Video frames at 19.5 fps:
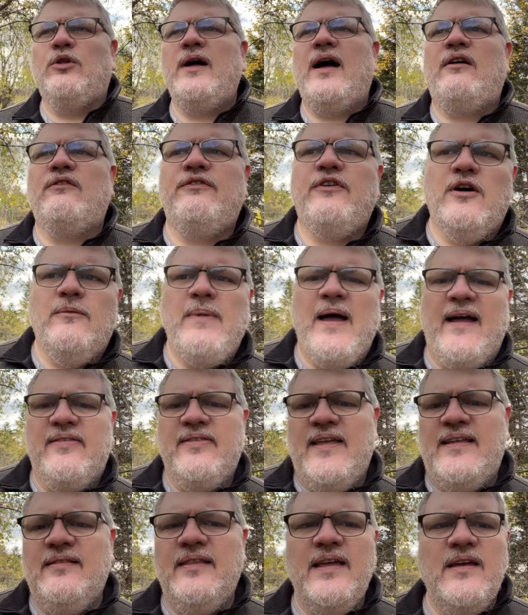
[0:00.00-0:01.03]
how far back
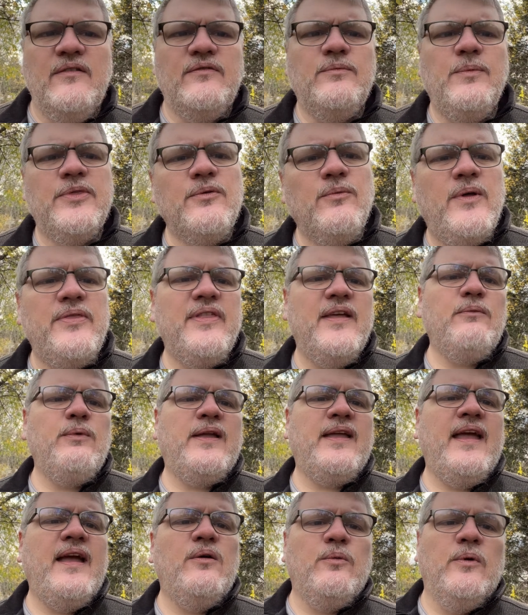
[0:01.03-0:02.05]
they lived, but the one thing we
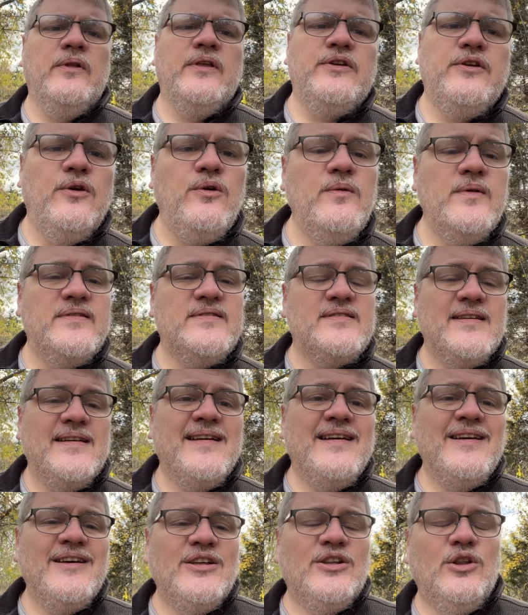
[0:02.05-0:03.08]
can't really do is
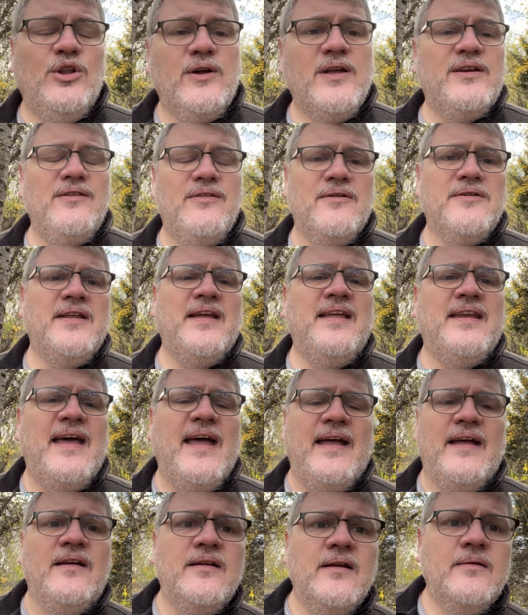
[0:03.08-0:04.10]
look into their
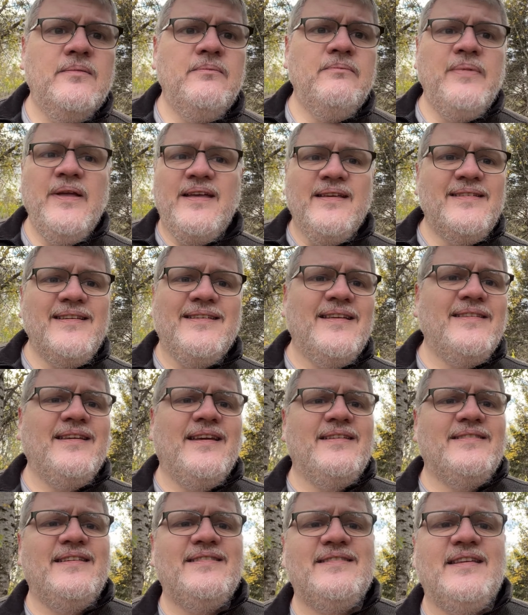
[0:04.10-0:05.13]
DNA because it doesn't
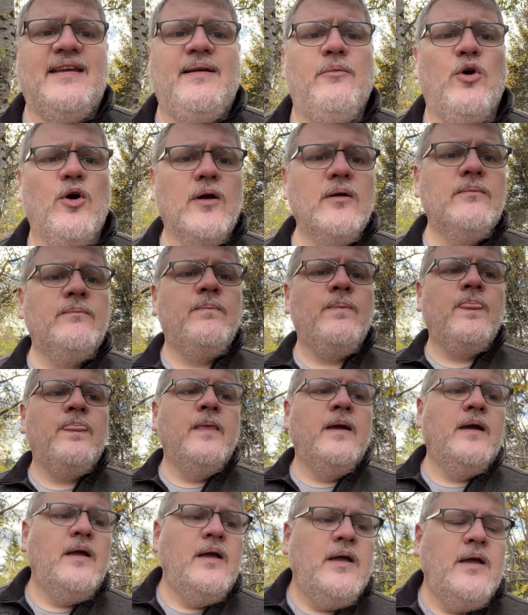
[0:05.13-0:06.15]
exist anymore.
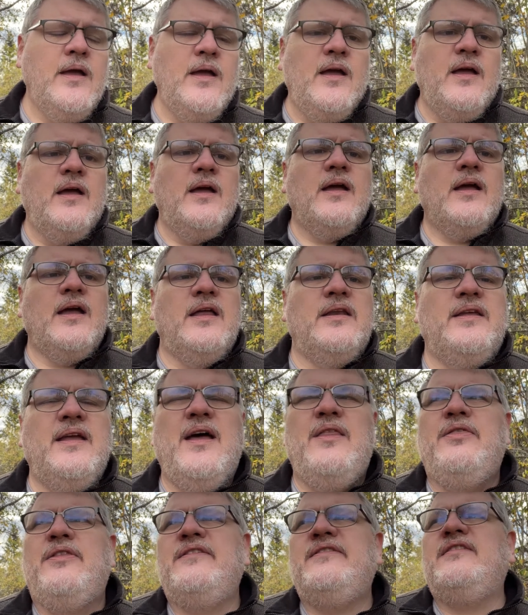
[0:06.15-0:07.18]
And
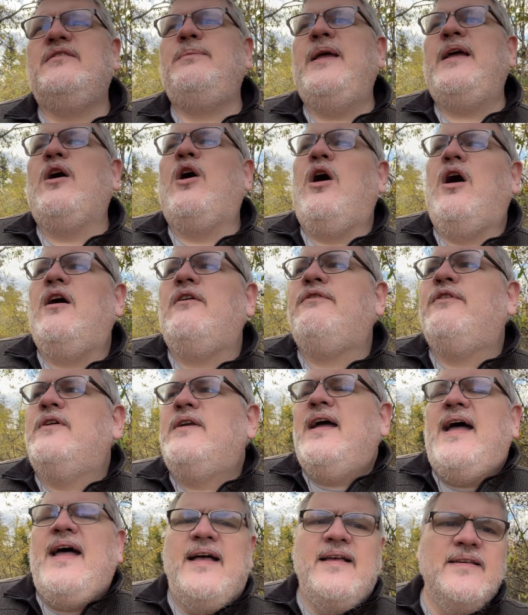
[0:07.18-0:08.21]
yet this is being offered
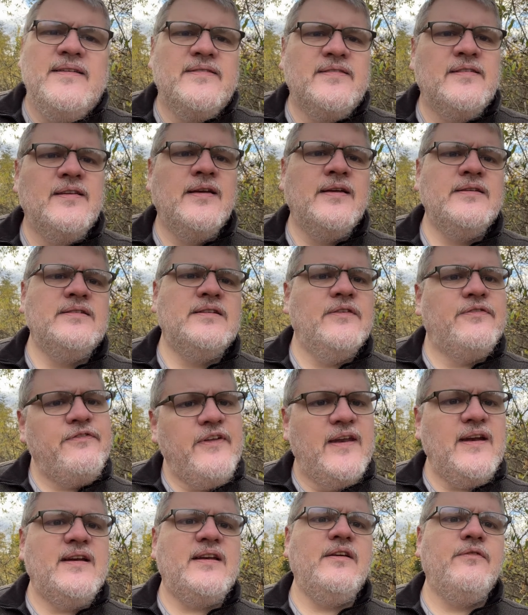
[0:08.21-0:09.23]
as
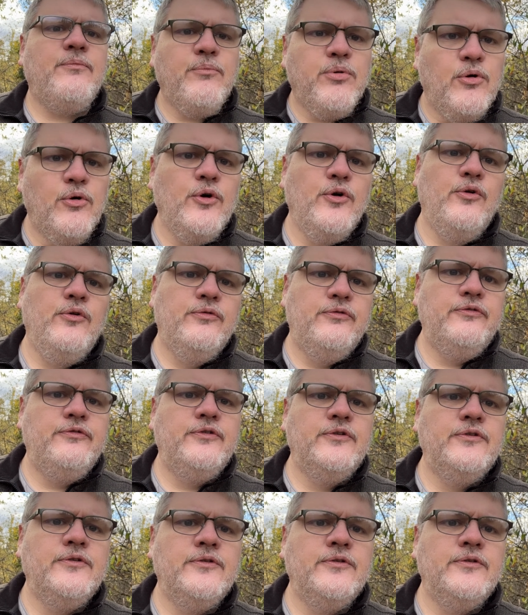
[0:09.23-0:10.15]
definitive proof